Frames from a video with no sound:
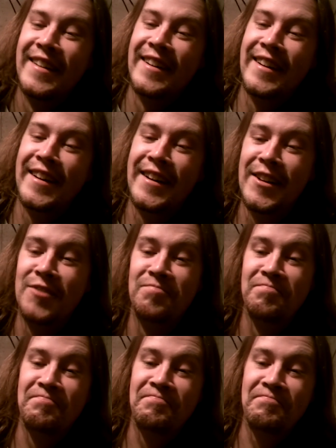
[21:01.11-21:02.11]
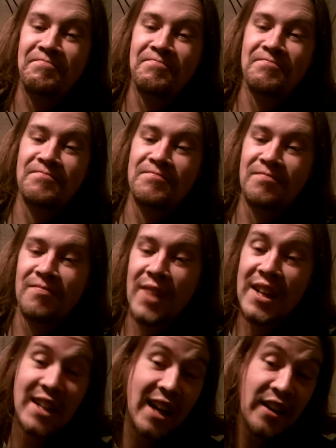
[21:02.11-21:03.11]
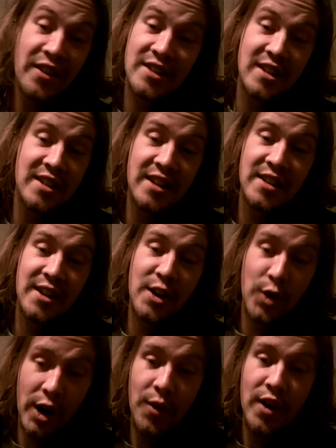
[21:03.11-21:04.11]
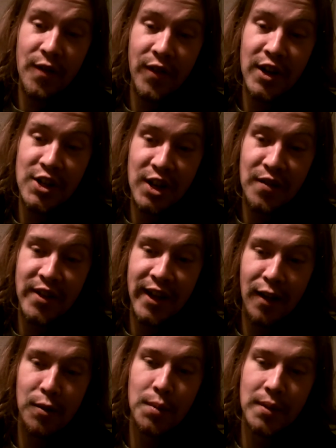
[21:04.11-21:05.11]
And yeah, it's a great way to finish off the album,